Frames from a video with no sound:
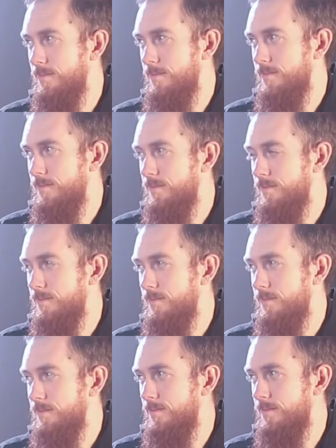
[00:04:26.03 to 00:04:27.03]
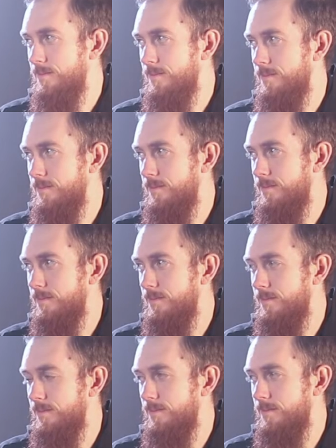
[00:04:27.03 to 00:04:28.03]

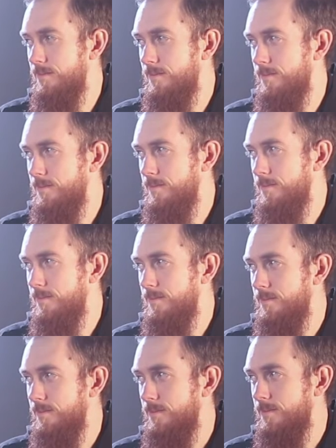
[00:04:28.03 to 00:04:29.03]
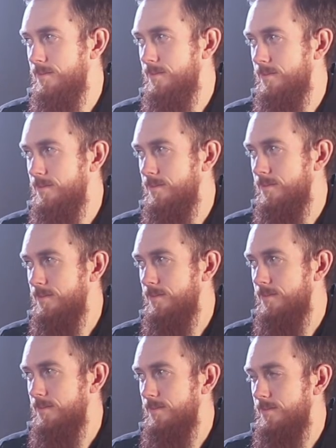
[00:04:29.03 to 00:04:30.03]

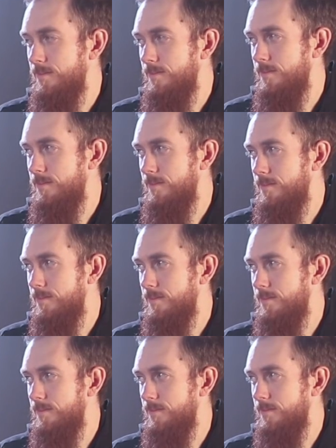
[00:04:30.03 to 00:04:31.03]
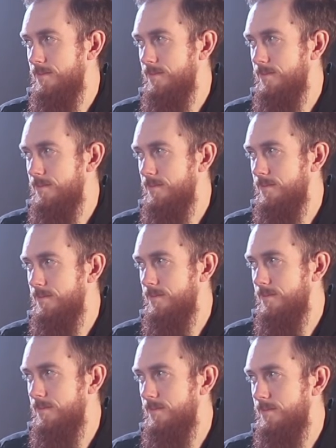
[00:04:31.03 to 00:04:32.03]
(not speaking)